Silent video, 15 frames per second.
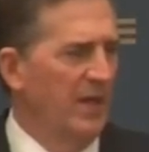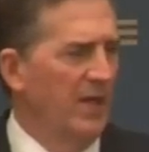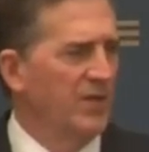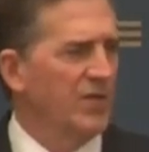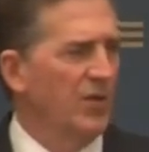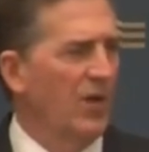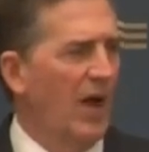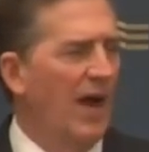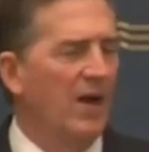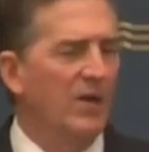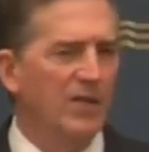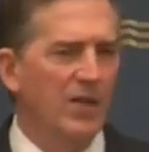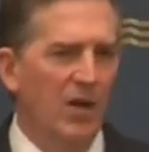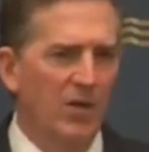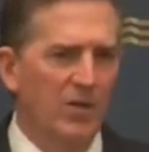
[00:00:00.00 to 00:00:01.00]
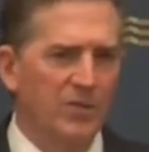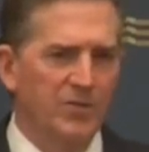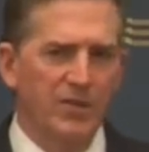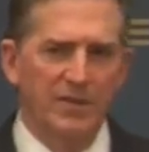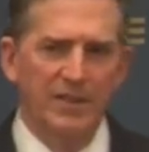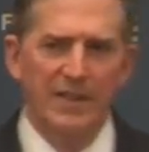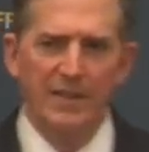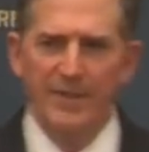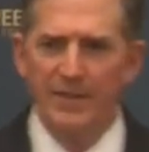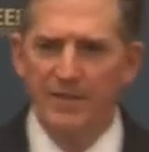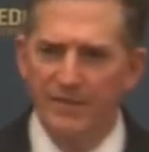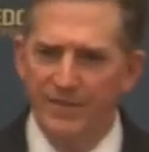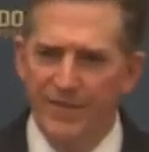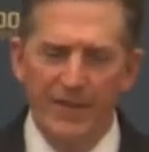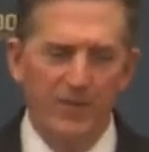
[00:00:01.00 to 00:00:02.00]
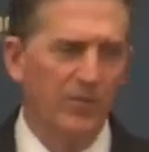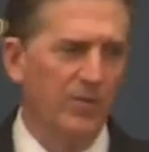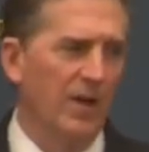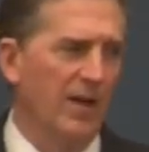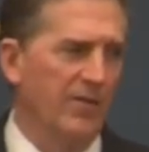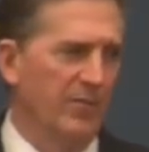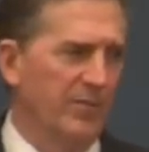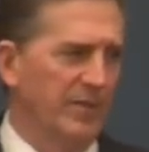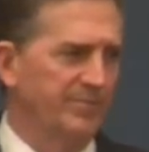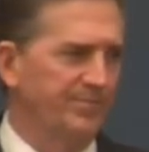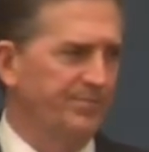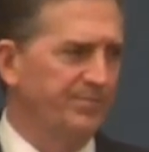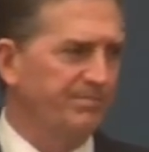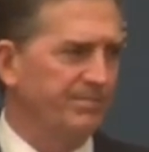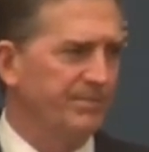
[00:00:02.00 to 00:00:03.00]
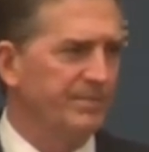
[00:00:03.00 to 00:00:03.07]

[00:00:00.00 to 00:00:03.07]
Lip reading: So our goal to limit the federal government